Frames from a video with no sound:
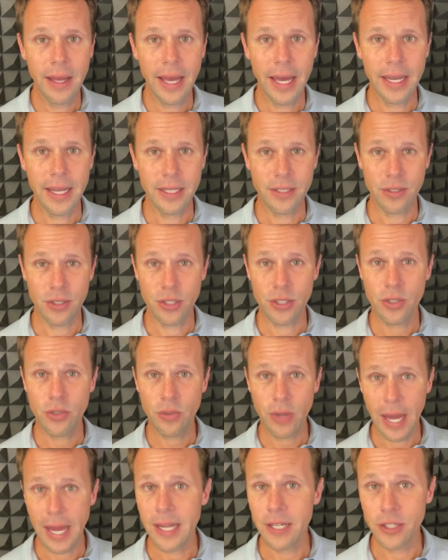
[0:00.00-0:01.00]
and as a
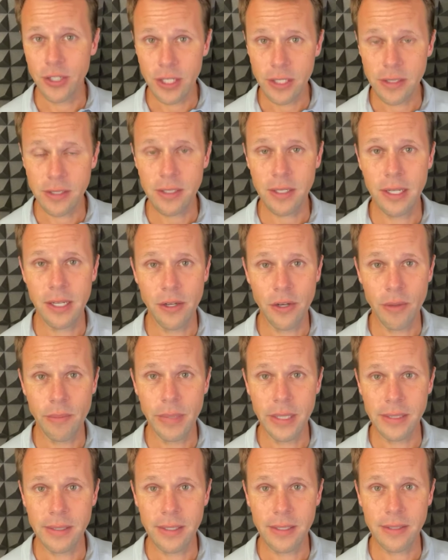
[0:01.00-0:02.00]
strategist in your
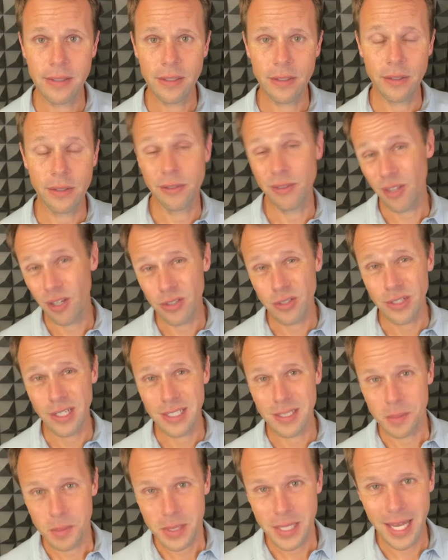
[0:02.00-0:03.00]
business. You'll also
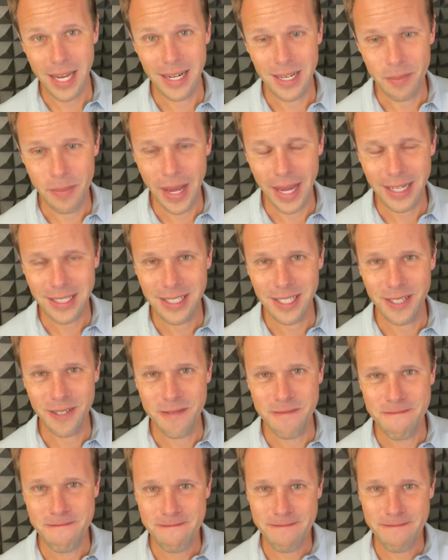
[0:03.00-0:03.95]
get some sanity back too.